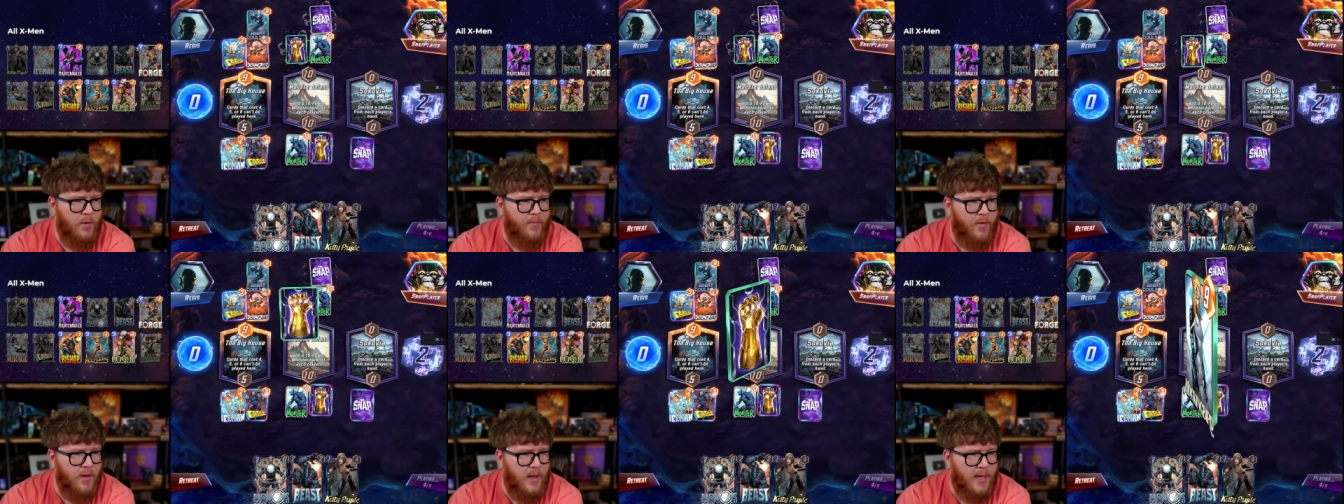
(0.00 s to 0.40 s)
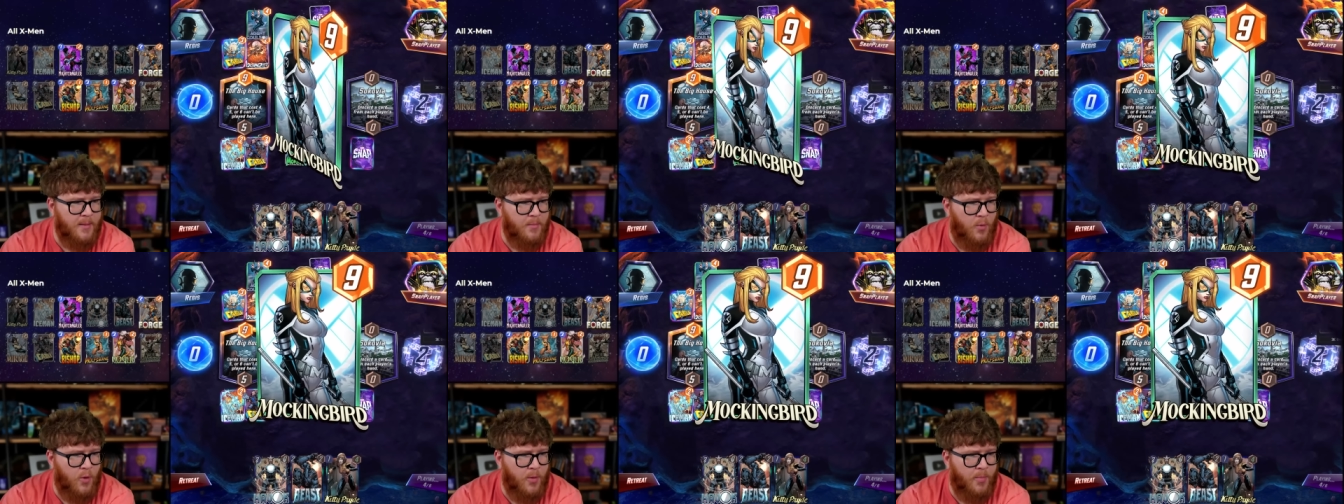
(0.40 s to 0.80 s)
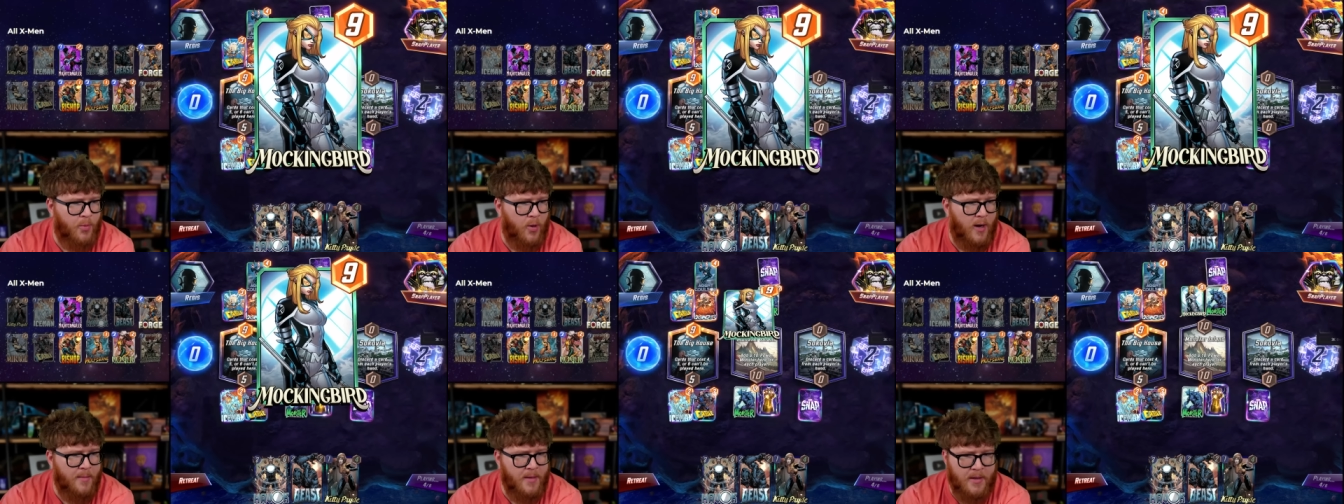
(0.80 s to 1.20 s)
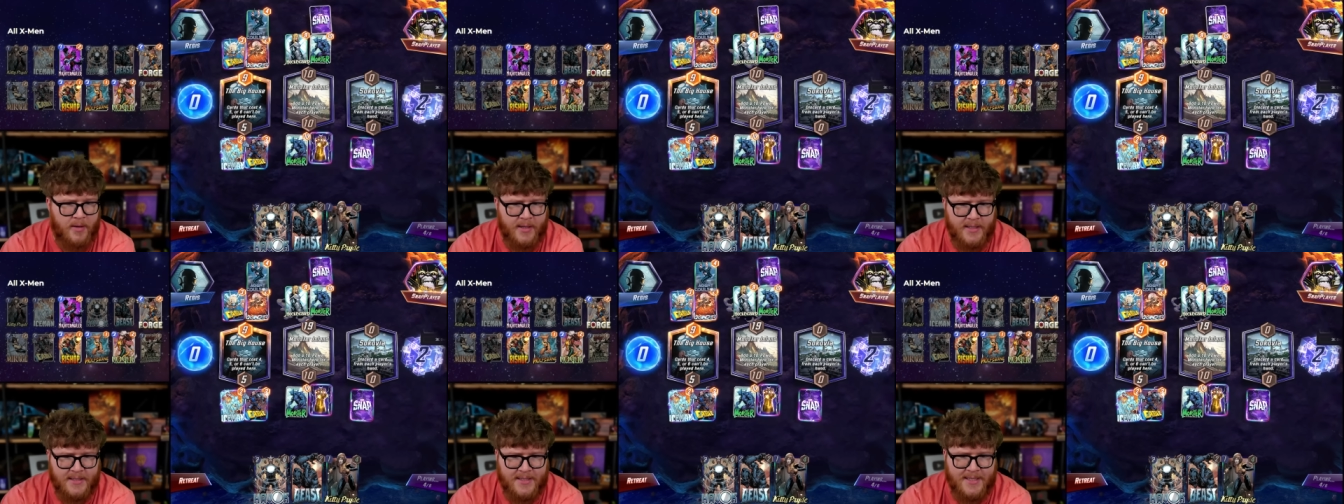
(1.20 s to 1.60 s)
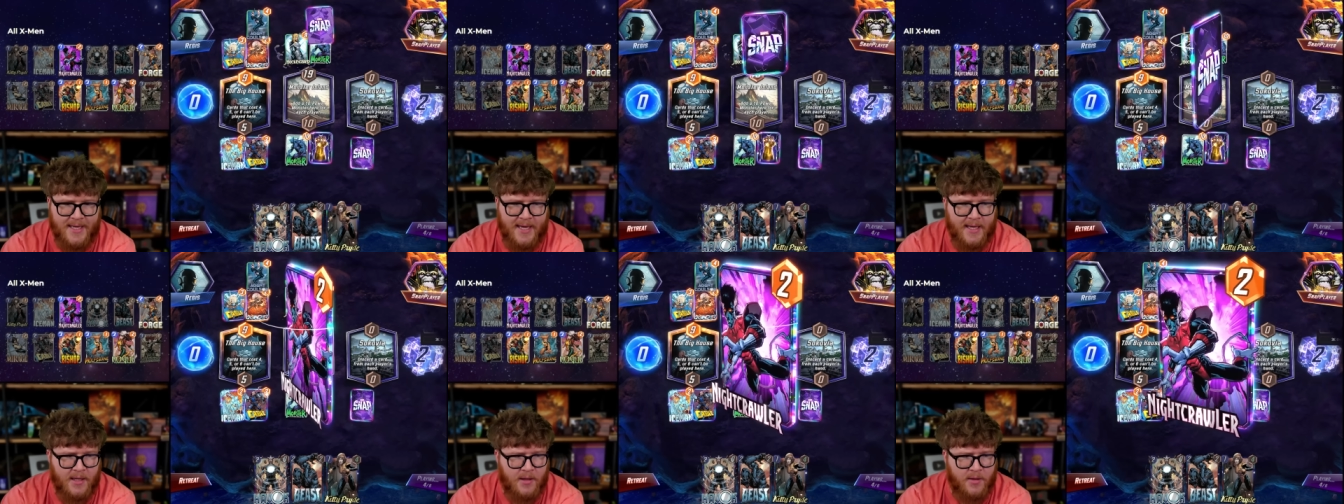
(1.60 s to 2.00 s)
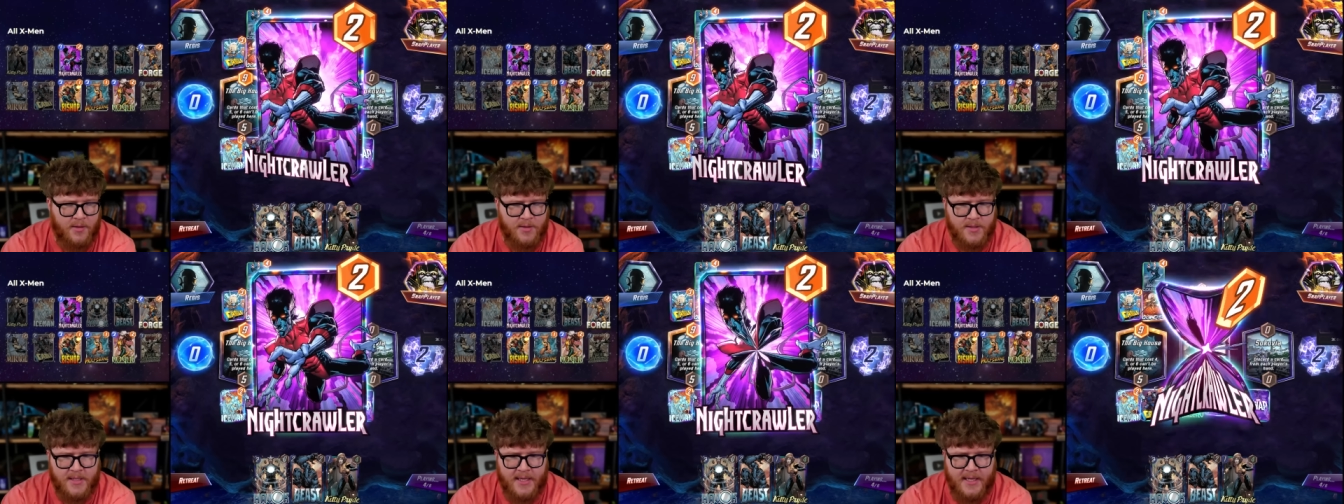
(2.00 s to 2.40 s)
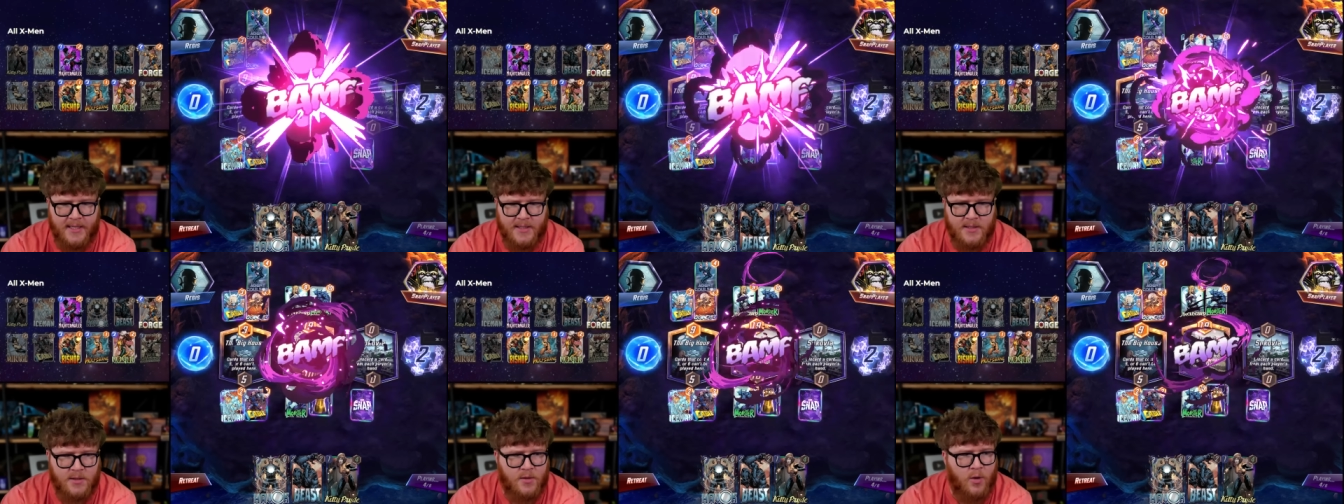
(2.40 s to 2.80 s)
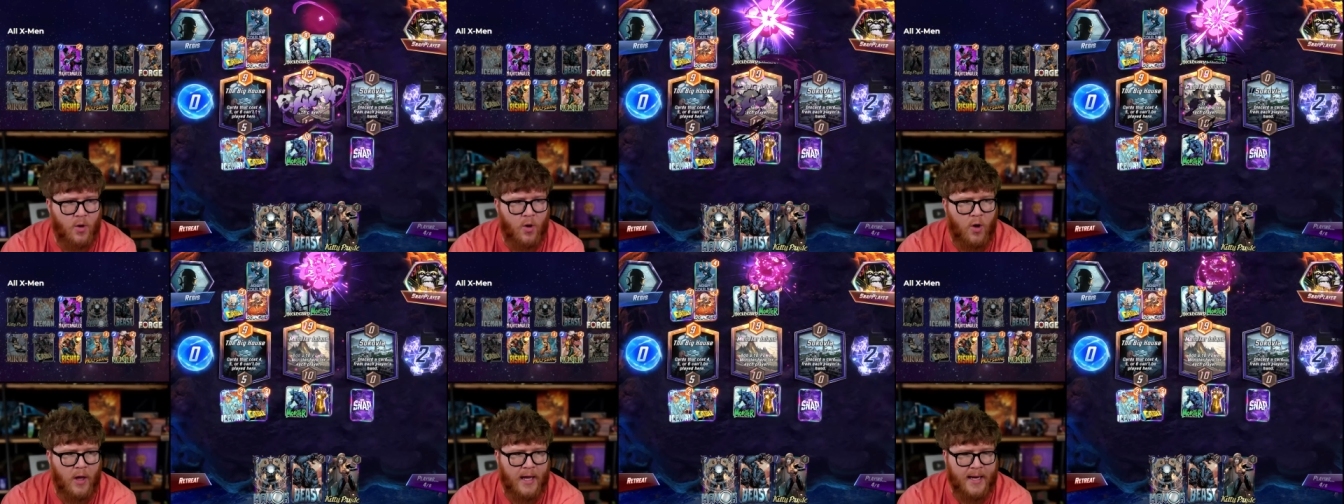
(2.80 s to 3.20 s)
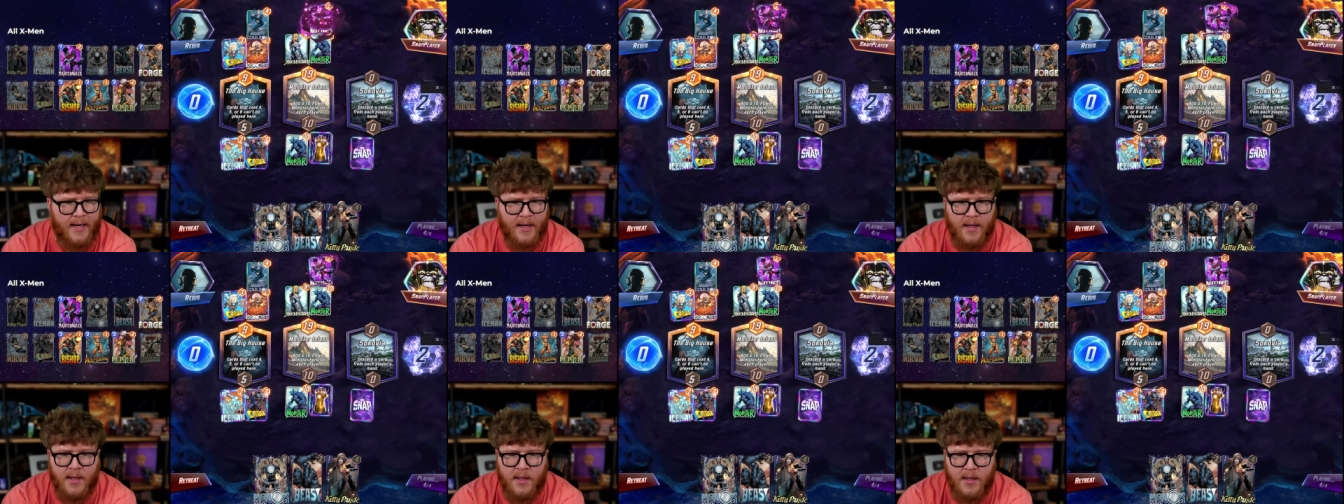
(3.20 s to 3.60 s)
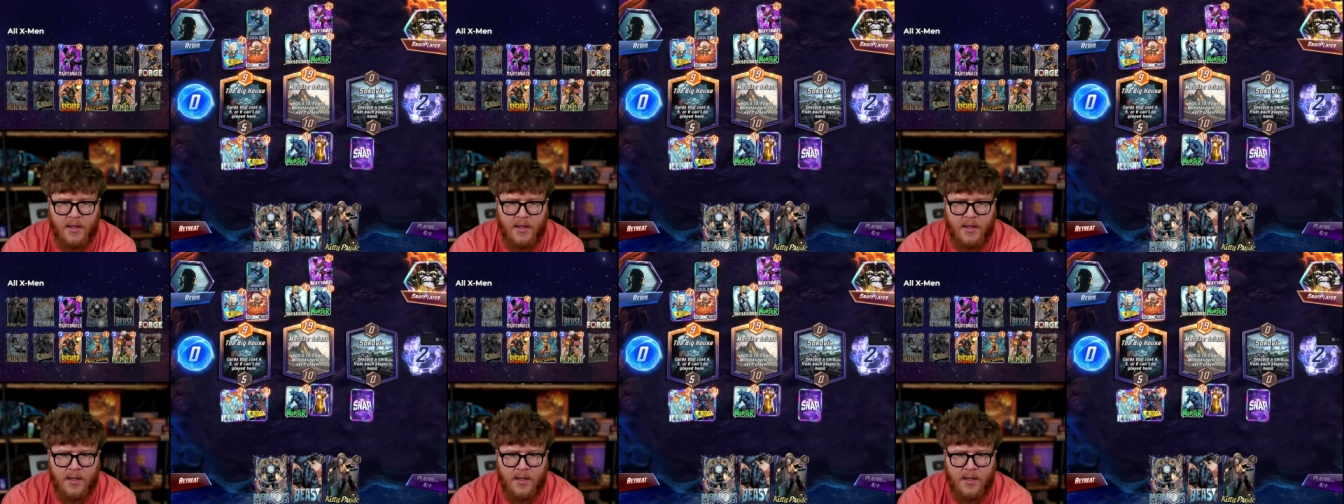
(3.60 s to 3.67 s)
of our like more primary scalers is gone.